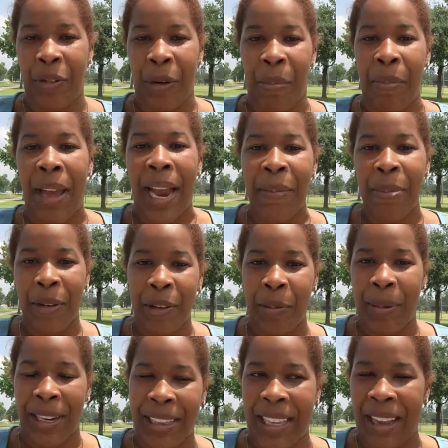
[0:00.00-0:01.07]
From my
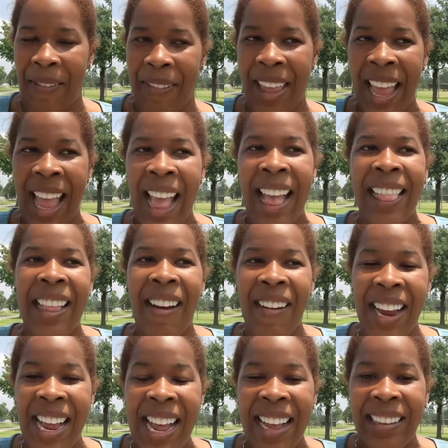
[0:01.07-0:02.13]
perspective, there
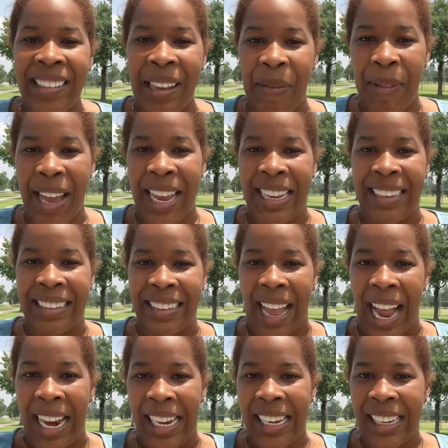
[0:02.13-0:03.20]
is some
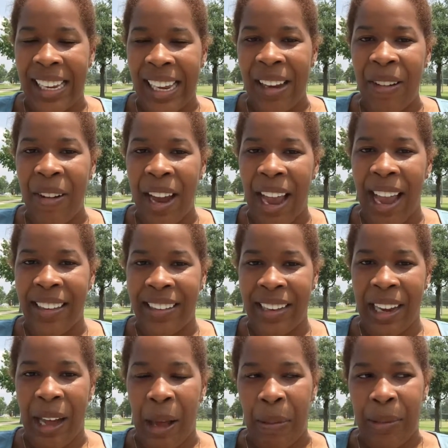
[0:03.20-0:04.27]
anxiety as it
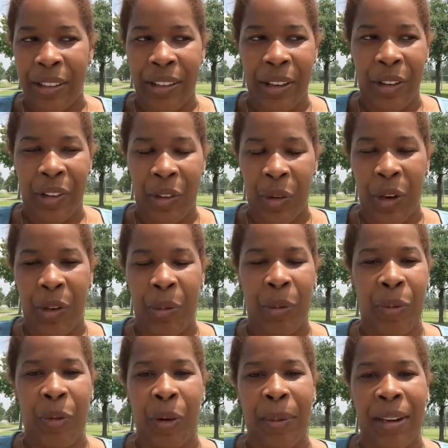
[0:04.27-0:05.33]
comes to the students
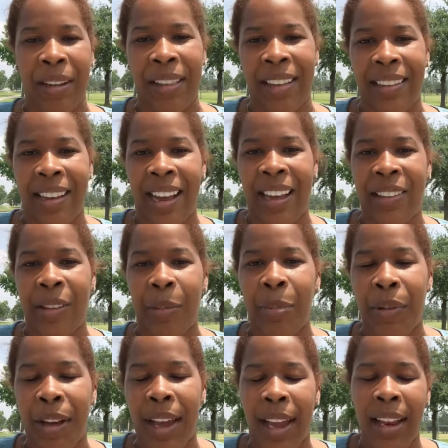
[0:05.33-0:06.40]
performing on the test,
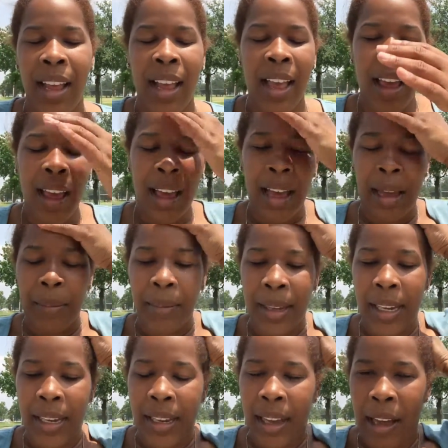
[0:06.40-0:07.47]
but I
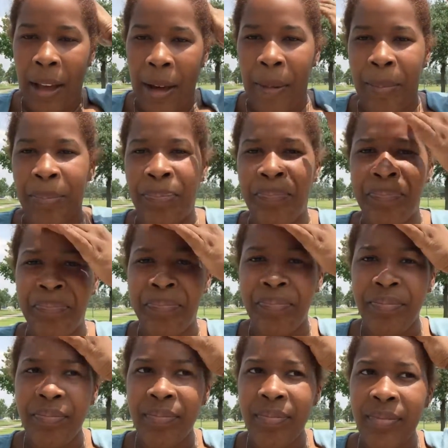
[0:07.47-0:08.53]
mean,
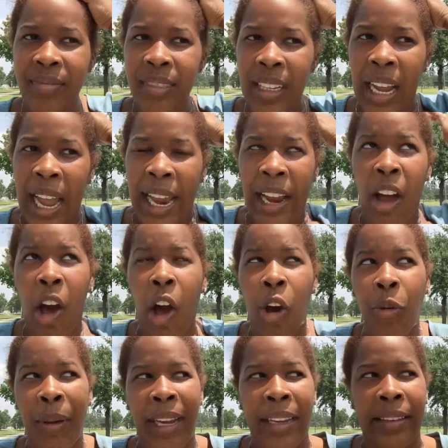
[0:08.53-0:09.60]
I
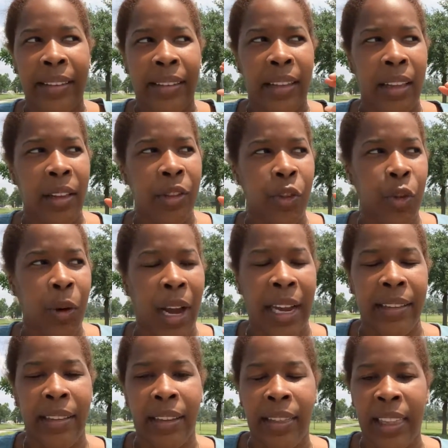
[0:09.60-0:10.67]
always try
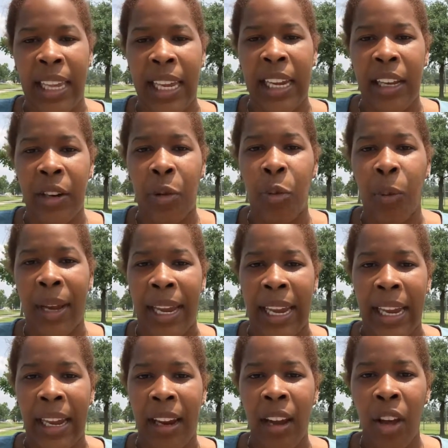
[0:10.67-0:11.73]
to think in a
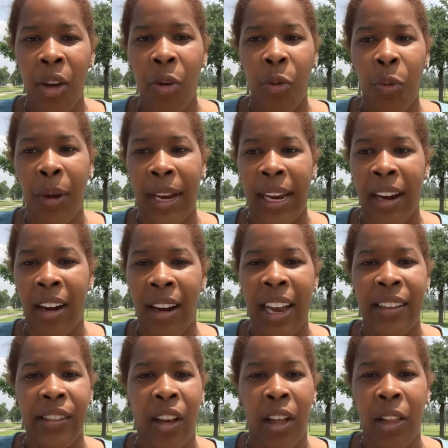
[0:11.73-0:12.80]
way where
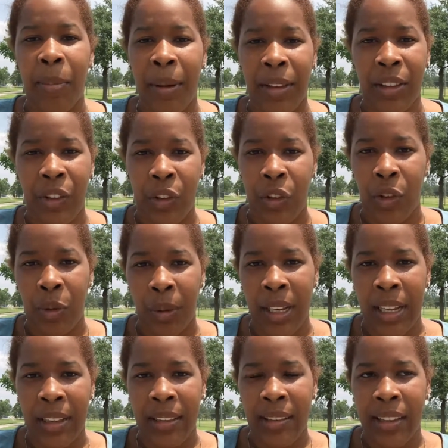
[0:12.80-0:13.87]
it's all about the
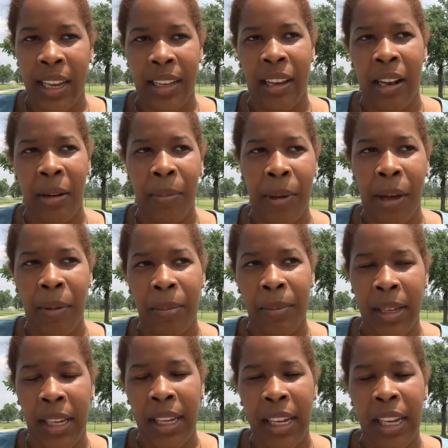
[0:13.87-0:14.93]
students and not about
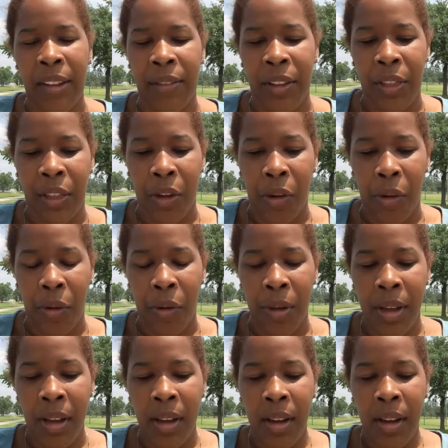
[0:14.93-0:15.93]
me, even though